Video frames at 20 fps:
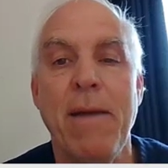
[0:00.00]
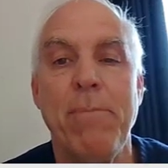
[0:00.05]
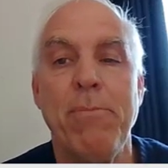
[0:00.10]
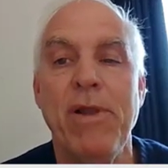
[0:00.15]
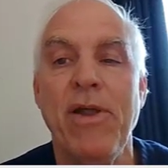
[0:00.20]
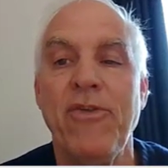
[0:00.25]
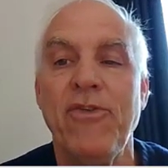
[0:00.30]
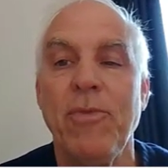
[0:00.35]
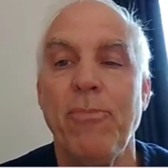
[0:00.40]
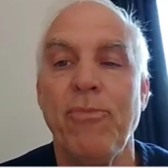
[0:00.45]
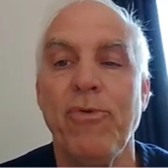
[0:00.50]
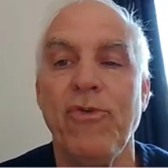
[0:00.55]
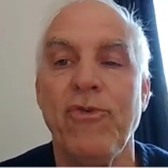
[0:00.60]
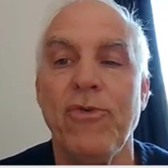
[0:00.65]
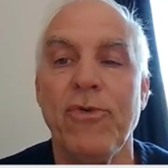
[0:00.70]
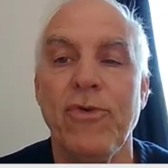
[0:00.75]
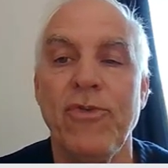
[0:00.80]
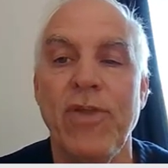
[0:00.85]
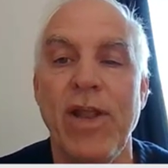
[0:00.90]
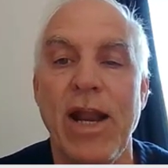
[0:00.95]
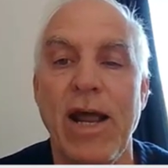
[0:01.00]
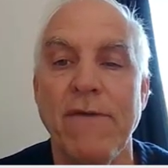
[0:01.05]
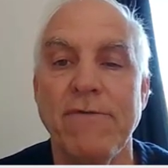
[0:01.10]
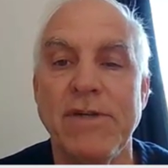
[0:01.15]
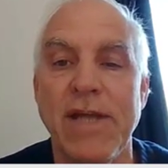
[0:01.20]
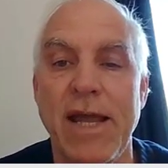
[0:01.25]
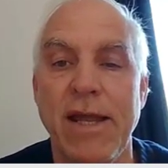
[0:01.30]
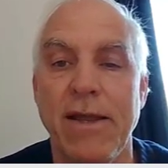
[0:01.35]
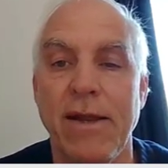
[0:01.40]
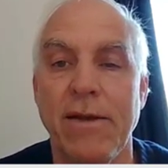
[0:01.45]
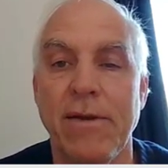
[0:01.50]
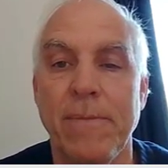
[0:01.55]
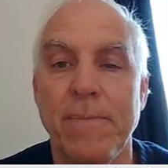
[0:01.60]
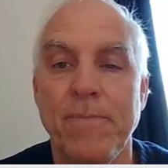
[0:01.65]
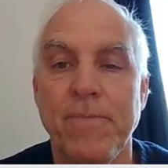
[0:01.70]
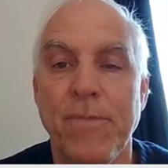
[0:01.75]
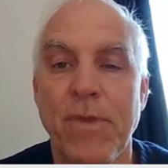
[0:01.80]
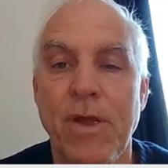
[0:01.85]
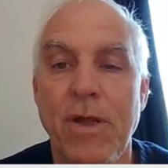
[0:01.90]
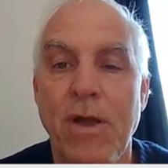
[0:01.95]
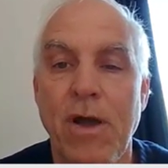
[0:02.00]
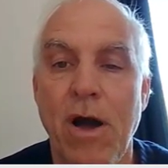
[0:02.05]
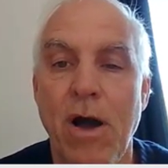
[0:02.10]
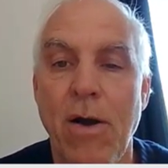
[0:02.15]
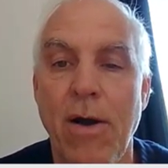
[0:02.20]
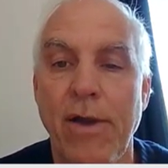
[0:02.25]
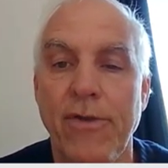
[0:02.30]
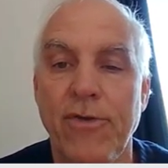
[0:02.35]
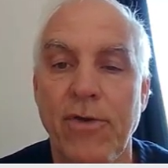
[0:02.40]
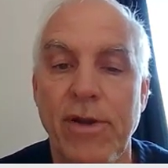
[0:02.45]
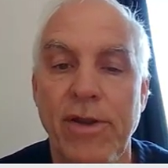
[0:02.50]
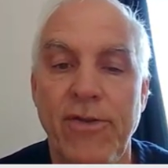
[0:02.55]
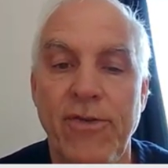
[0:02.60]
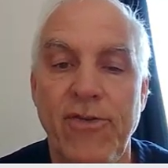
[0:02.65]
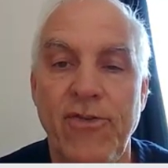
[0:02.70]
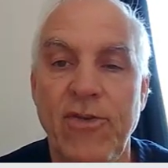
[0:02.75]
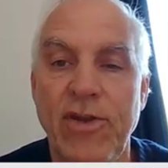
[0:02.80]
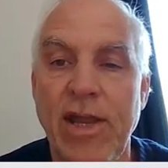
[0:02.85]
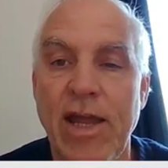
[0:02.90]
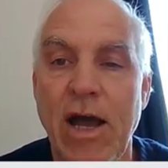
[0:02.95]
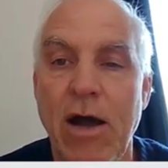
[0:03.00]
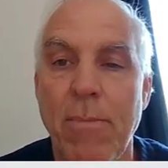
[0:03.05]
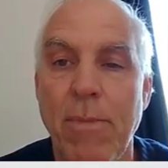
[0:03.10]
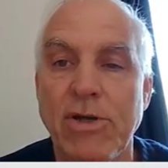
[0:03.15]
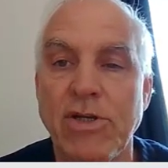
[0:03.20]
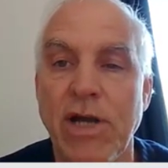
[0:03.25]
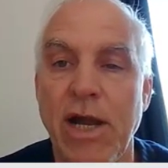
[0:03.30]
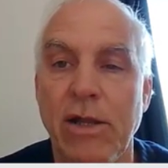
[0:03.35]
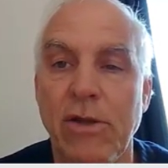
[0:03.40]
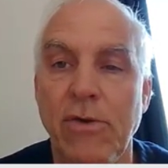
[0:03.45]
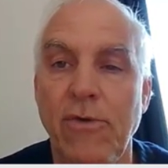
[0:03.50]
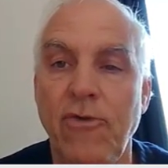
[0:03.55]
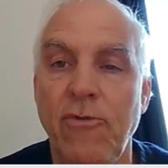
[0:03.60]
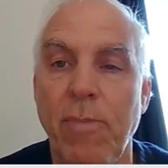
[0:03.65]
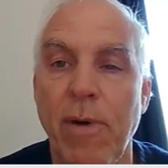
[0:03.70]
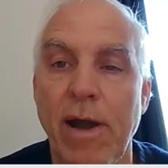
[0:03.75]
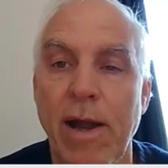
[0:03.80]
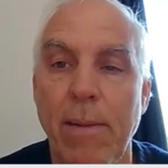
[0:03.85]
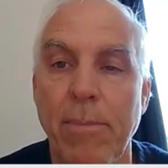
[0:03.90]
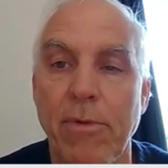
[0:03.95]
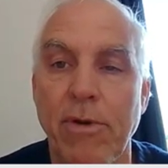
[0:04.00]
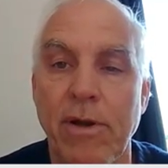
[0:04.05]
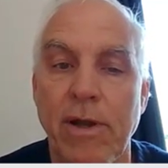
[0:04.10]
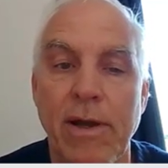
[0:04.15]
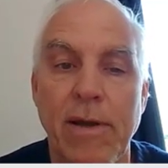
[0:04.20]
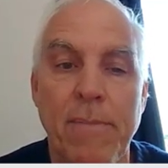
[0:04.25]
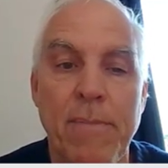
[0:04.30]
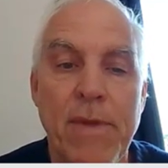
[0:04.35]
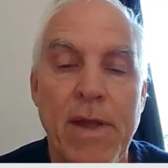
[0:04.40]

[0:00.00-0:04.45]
plus the prisoners that I've taken. All right, so let's see how much I lose by. I'm going to